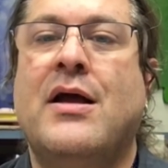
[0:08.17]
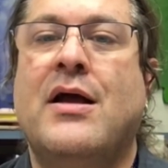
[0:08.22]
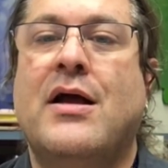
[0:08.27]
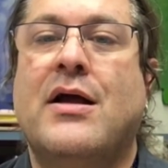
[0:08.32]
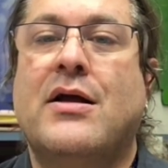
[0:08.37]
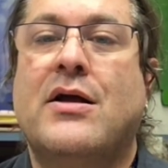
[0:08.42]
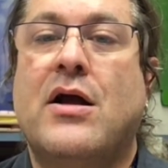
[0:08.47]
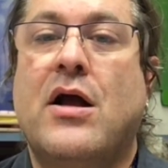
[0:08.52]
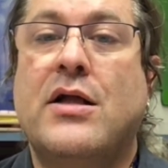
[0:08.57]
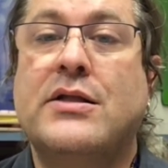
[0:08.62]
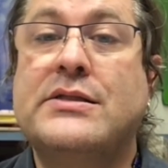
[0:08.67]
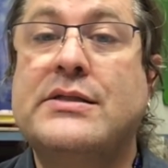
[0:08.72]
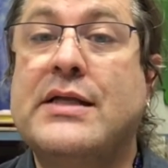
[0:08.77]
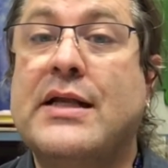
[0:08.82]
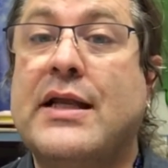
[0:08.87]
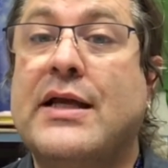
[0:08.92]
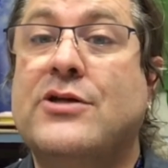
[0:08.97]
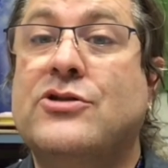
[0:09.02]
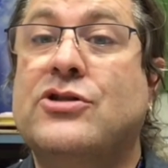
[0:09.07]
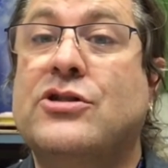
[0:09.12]

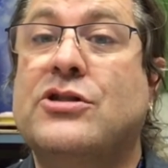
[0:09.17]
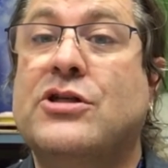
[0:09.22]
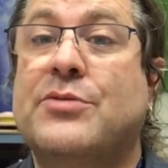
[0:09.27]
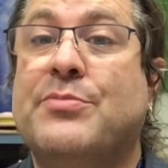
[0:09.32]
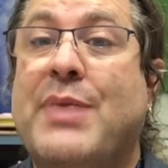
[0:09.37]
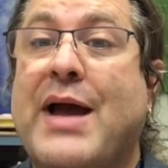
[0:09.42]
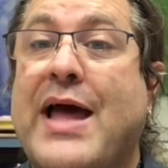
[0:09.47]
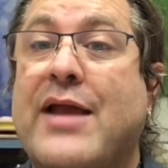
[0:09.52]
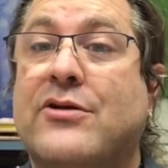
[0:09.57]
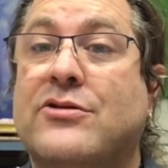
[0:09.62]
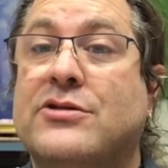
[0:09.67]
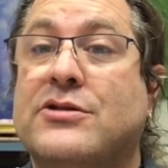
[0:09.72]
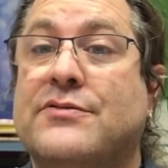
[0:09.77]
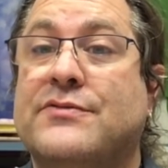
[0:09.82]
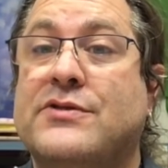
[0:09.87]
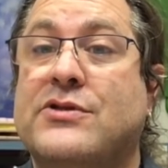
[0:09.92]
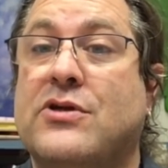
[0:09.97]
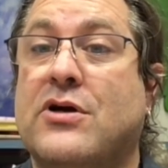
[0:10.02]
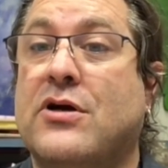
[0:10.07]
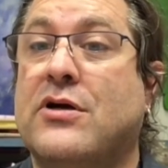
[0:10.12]
Constellations are patterns of
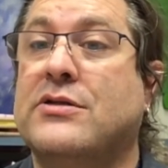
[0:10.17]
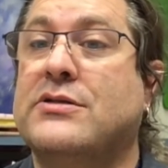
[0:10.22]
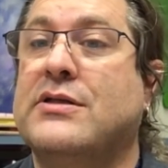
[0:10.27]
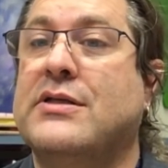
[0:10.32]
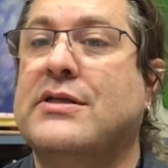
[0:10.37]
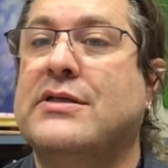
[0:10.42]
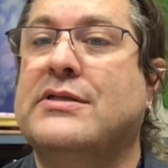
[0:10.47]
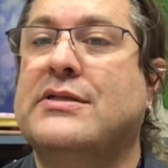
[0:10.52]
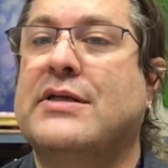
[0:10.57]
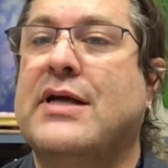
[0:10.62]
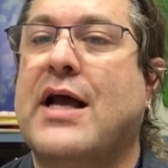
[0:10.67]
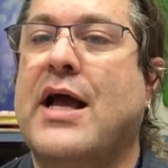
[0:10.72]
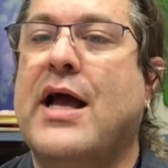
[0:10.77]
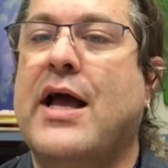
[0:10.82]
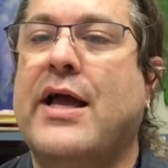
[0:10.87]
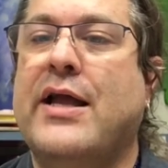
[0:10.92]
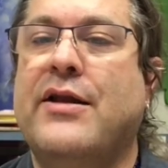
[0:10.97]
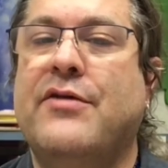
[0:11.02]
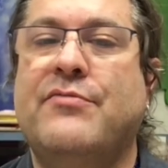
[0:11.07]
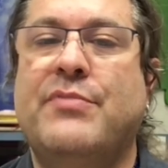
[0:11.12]
stars in the sky and
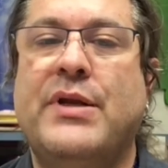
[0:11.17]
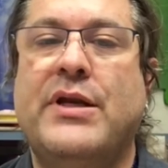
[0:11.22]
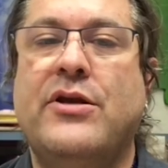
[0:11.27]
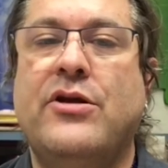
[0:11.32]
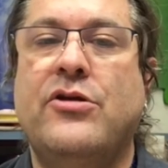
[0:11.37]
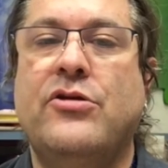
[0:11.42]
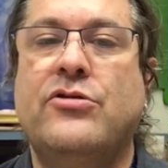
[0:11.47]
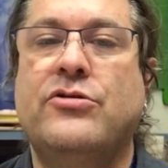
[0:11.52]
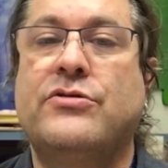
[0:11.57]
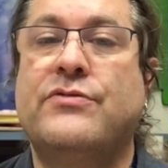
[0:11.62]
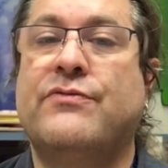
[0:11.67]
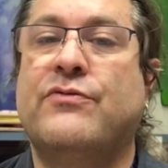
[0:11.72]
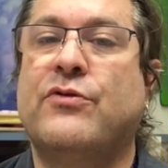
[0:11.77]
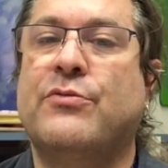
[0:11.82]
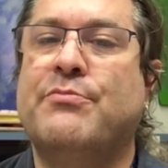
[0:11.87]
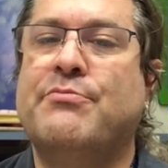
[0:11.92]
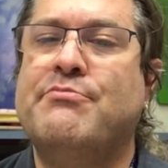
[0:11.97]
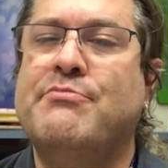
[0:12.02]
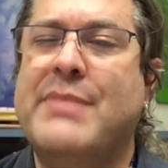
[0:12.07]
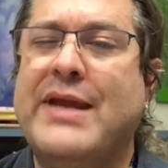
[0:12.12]
have been used for
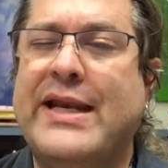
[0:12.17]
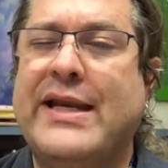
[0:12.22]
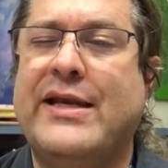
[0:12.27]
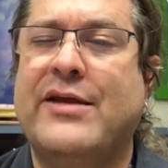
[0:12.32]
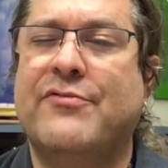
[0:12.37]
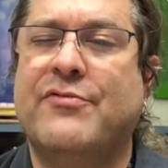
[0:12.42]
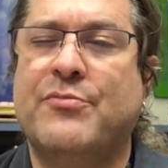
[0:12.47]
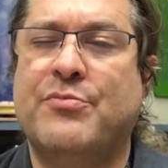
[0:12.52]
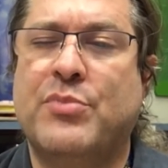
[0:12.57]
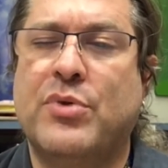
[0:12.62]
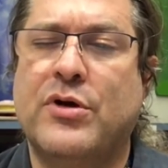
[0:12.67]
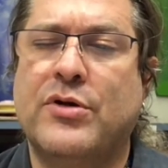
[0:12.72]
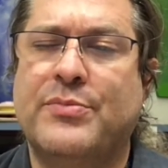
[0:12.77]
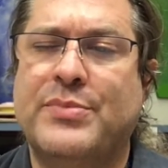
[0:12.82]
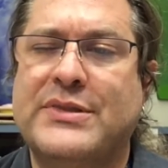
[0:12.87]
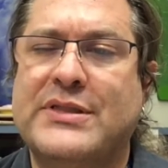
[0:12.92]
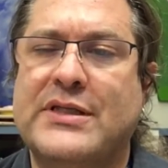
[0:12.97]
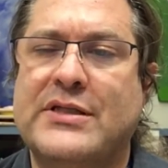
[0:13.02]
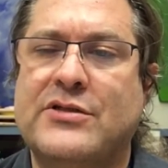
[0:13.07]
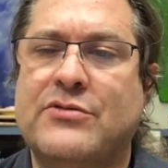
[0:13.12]
many different
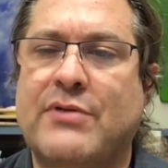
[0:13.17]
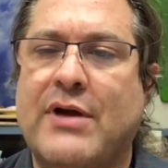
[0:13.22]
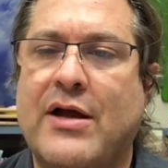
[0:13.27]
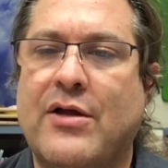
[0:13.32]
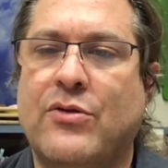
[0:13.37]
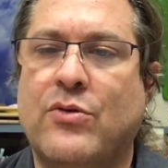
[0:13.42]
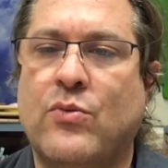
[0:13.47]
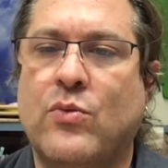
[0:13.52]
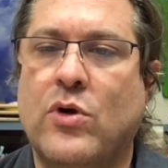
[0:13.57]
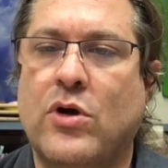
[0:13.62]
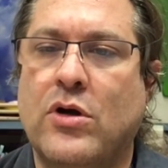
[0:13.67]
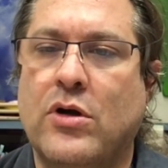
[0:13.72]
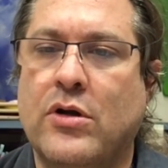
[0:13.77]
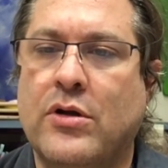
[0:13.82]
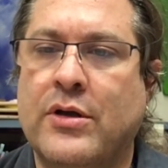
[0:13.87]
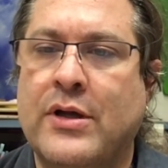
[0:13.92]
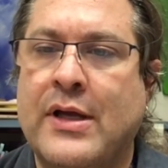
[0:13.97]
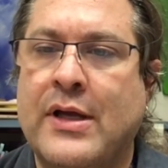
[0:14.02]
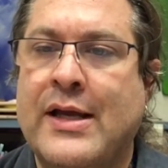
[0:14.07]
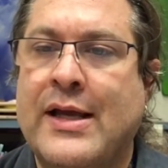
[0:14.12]
purposes around the world
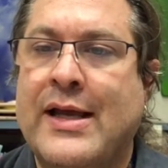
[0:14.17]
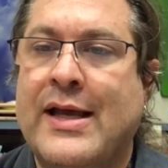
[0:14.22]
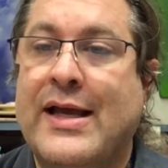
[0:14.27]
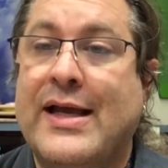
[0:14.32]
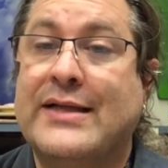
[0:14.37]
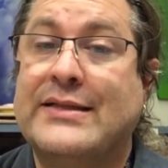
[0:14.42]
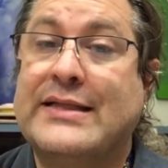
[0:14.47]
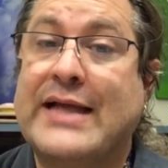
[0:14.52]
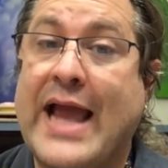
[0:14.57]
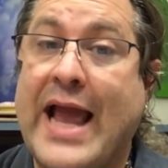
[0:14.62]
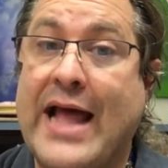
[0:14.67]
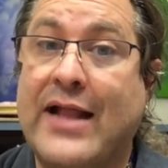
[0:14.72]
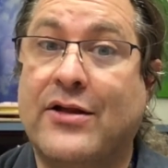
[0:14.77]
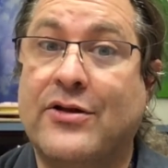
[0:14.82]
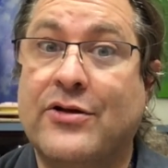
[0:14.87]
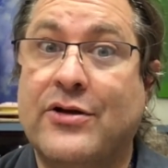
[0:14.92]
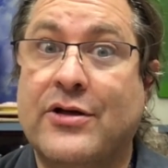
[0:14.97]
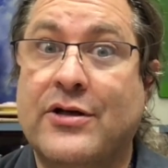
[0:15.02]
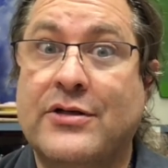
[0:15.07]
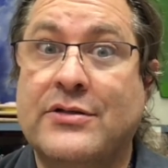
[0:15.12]
as
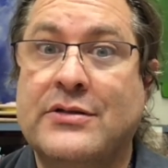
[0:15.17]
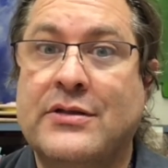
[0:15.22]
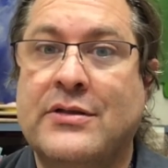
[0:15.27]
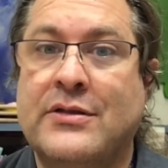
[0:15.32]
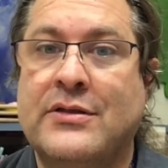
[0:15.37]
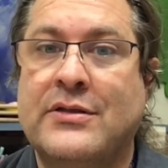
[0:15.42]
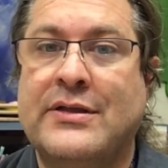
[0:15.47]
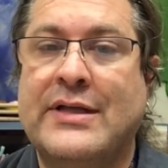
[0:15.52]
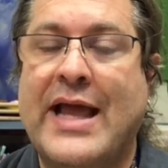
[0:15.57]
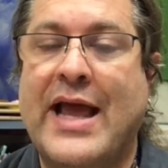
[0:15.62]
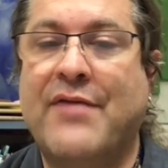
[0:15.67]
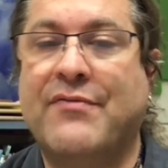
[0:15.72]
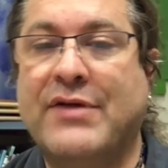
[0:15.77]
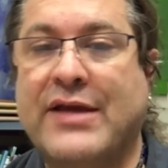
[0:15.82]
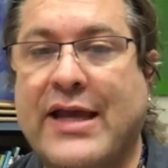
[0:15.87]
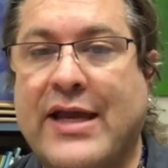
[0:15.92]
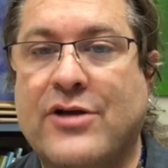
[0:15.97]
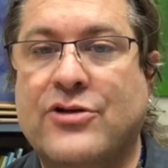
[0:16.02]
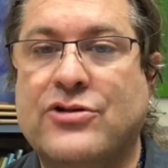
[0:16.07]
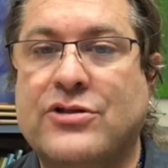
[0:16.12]
calendars,
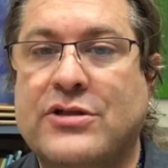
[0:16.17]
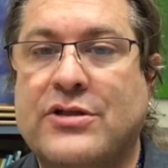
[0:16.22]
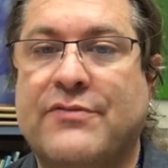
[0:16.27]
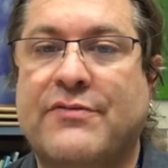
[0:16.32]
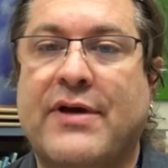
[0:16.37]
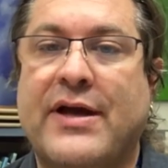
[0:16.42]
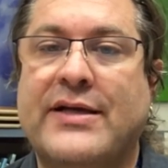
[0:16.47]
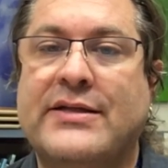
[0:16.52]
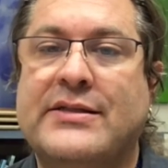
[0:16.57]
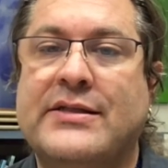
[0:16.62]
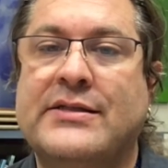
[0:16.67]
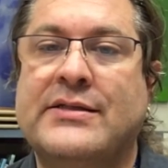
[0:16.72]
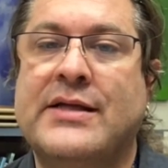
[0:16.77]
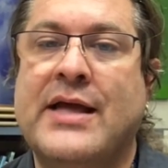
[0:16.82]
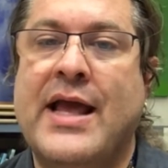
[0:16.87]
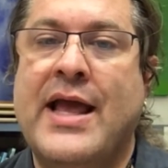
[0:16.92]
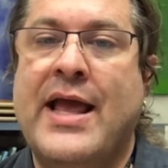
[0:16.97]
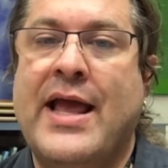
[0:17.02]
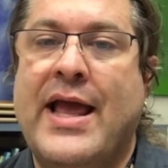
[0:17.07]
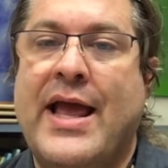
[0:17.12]
navigation devices,
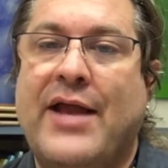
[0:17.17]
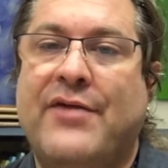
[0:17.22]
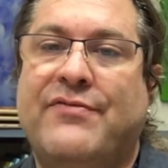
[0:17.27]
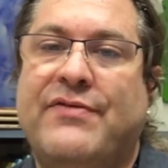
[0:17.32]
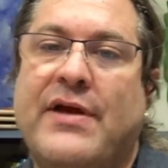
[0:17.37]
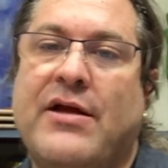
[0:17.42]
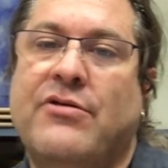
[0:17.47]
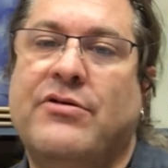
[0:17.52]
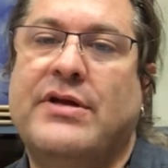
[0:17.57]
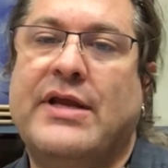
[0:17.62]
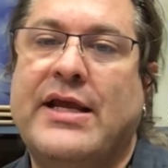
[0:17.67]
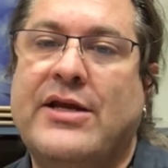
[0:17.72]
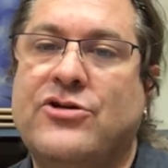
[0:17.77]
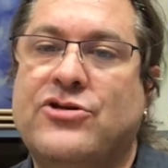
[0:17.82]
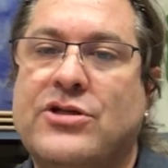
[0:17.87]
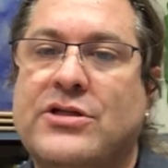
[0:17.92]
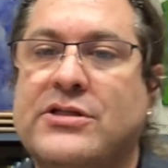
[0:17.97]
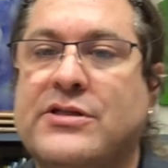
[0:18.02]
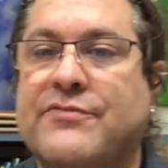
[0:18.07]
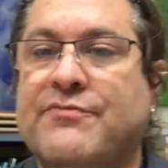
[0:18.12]
and
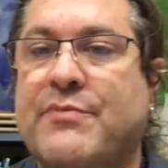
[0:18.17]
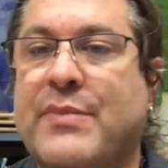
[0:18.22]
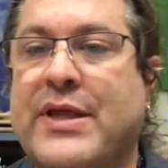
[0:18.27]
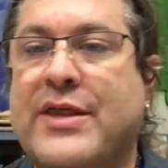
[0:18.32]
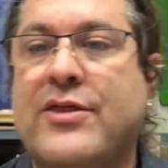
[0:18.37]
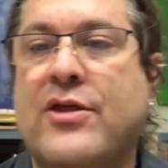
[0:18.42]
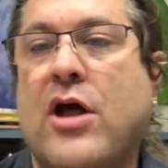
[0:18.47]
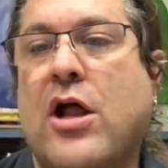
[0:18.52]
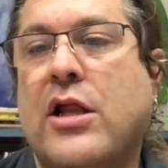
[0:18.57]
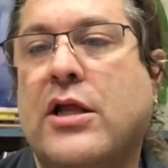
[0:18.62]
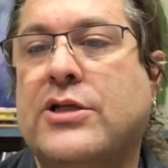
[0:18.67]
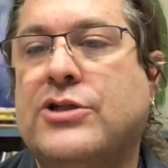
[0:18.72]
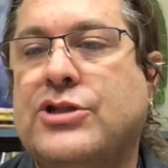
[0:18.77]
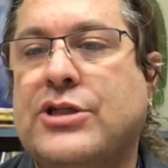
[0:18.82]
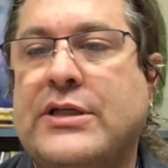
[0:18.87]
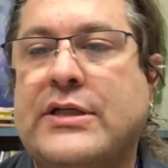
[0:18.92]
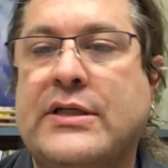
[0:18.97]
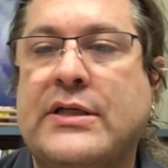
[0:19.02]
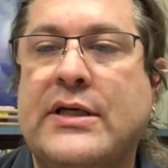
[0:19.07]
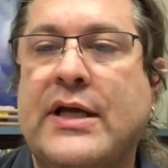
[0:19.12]
foundations of
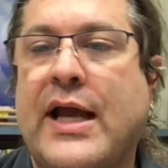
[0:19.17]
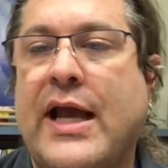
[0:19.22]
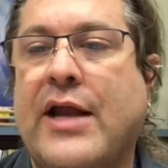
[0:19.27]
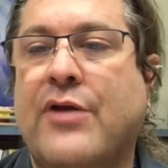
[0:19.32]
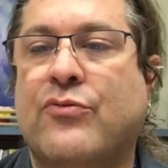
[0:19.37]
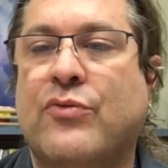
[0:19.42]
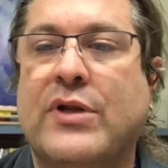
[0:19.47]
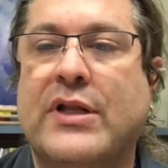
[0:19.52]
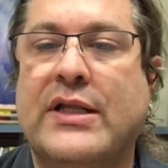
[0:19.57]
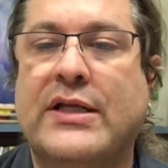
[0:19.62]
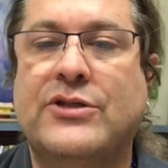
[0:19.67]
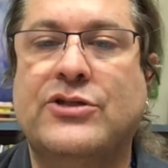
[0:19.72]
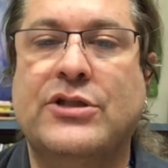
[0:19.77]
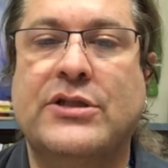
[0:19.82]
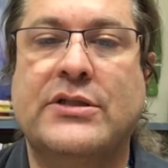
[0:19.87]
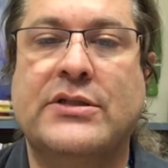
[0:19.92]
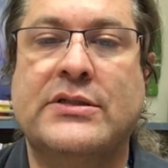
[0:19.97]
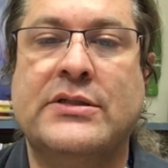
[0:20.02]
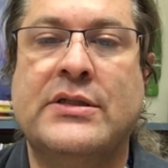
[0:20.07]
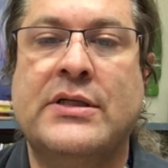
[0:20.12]
mythology and
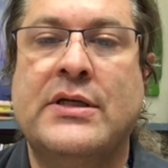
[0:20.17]
religions.